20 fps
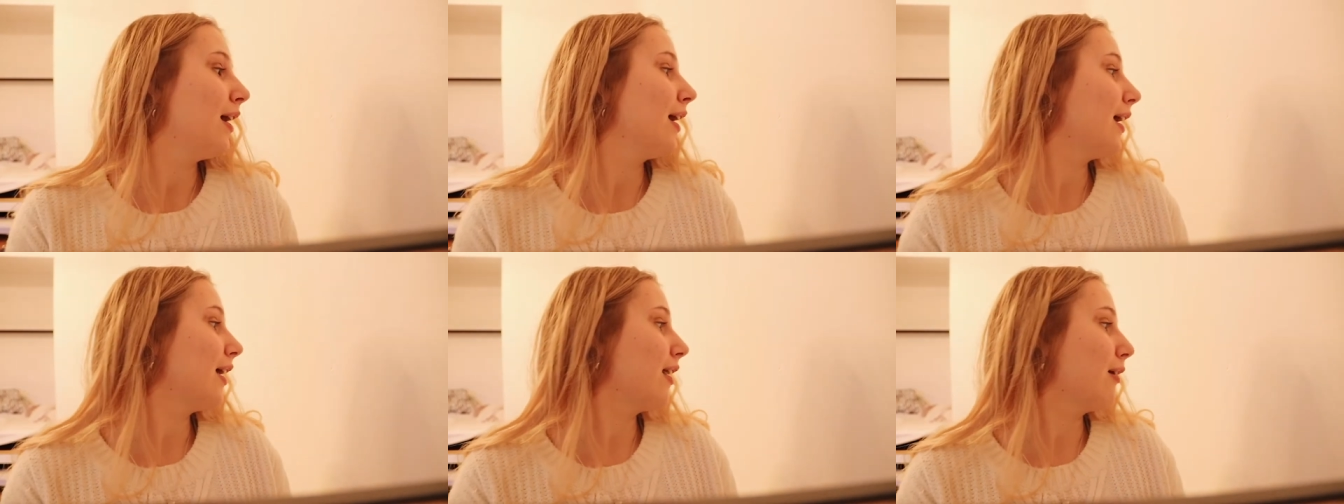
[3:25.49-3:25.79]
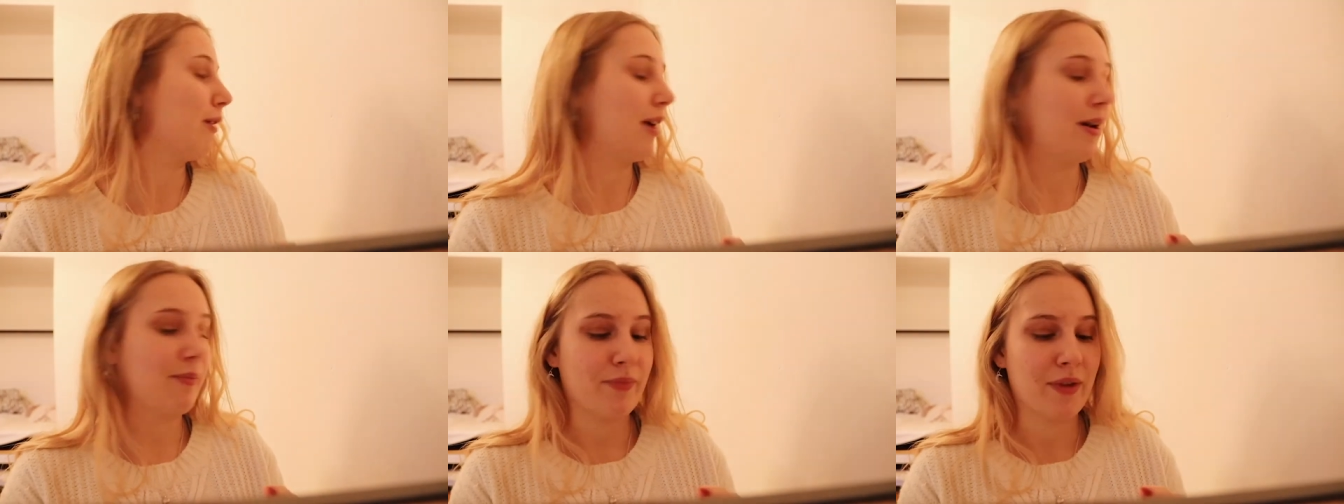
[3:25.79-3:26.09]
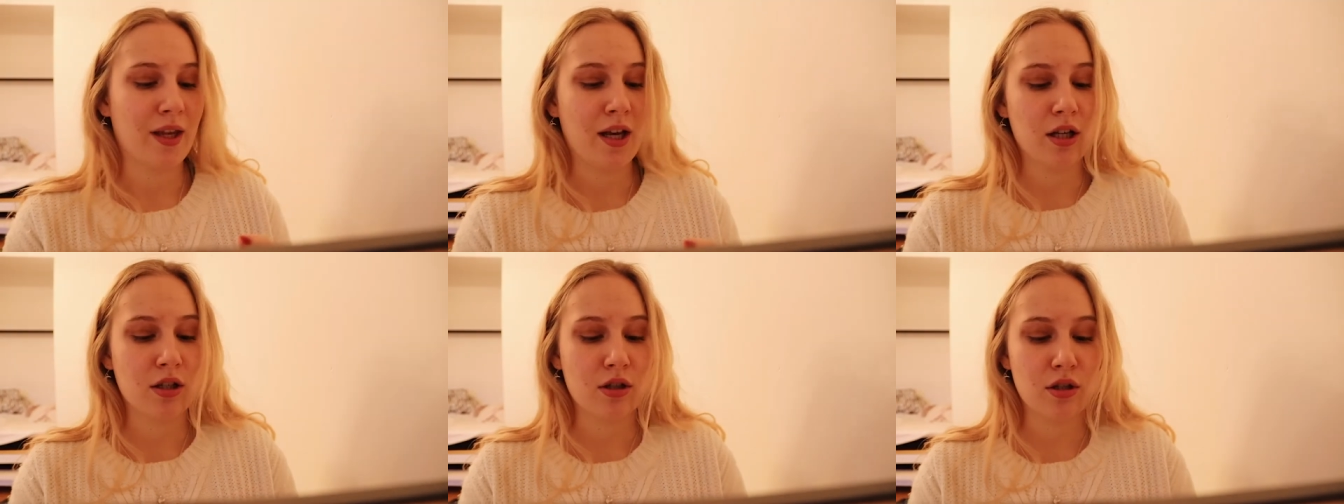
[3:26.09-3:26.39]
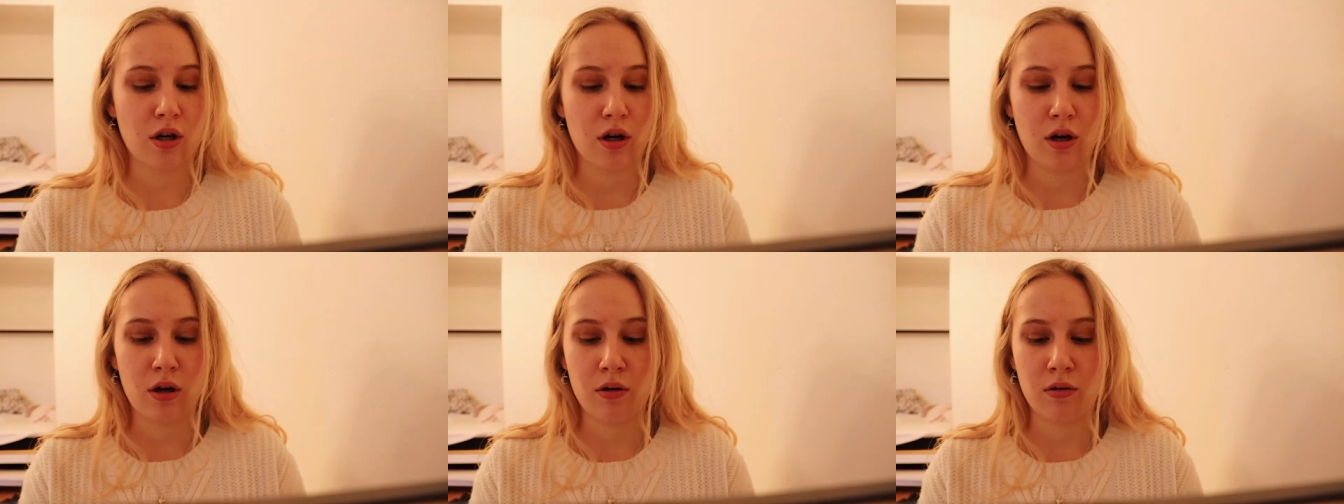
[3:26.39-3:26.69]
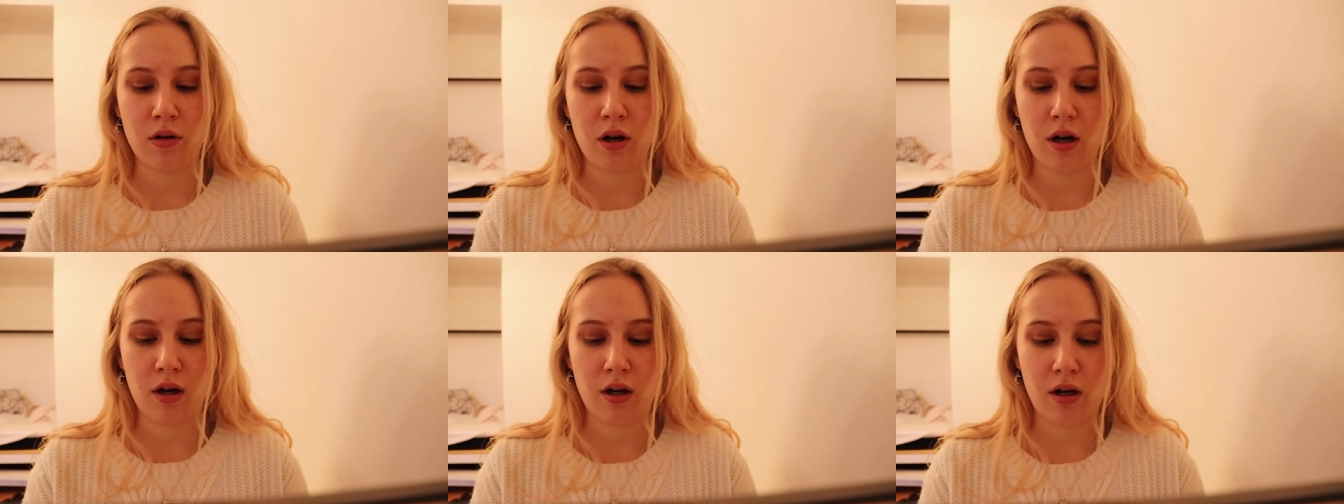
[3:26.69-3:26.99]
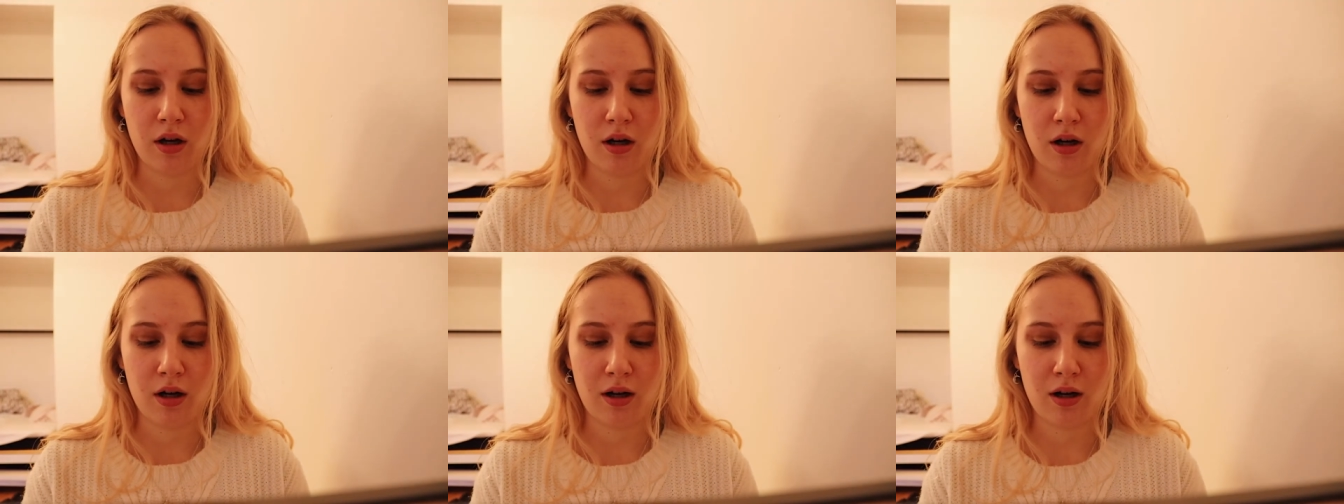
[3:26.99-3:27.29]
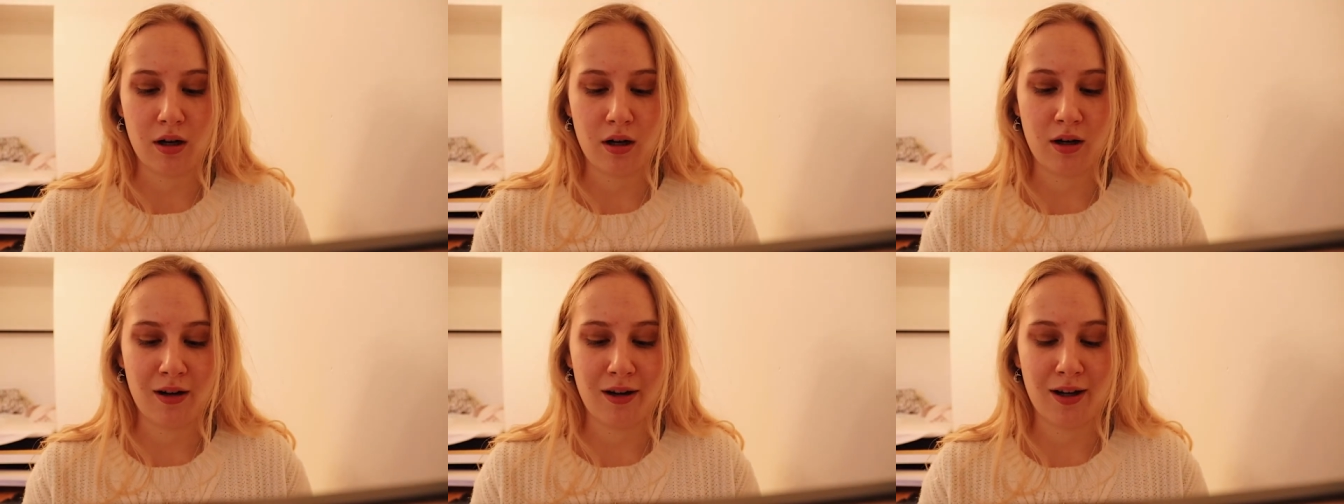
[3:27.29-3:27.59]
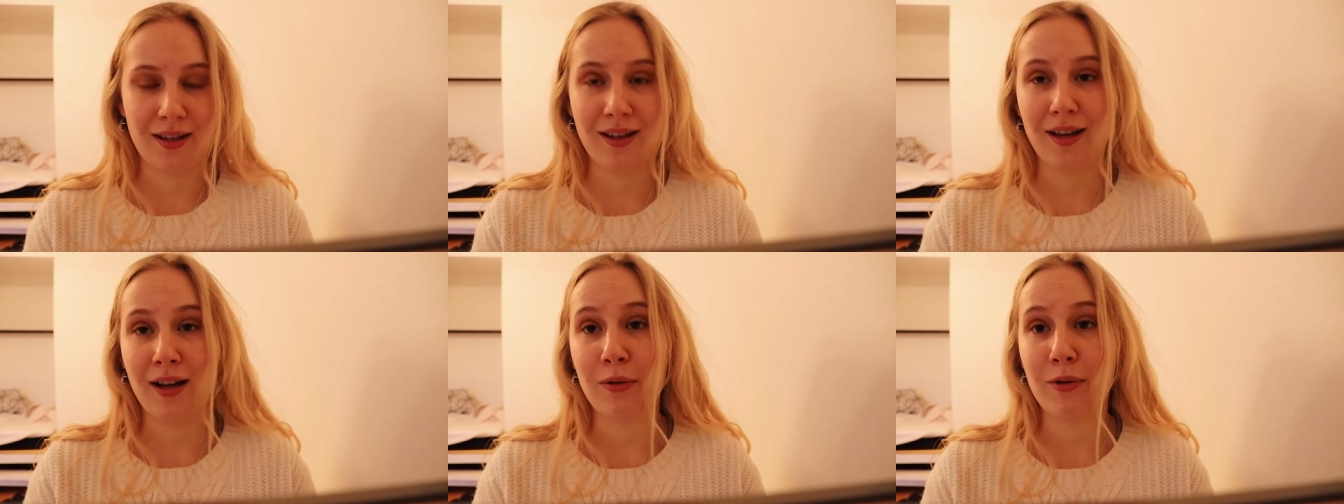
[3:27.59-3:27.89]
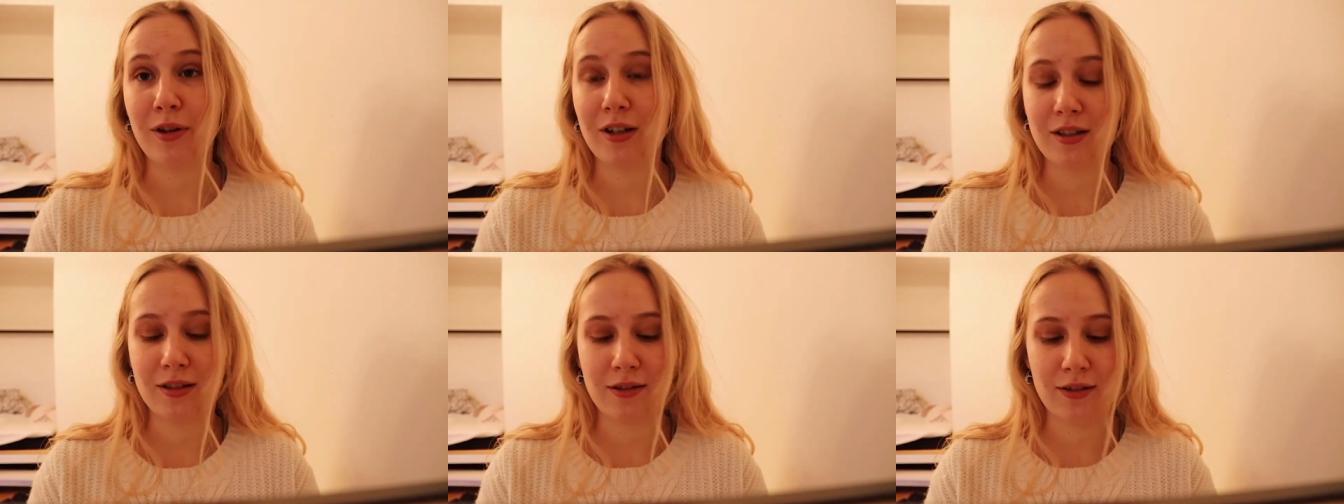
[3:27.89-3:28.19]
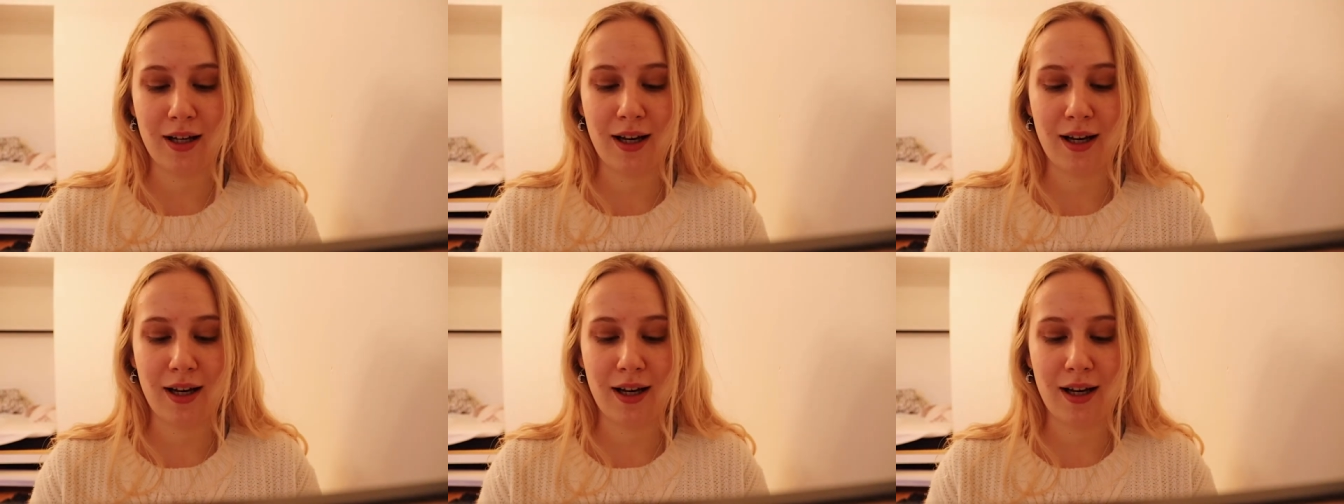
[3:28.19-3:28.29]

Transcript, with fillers: Anyway, so uh, yeah, what did you?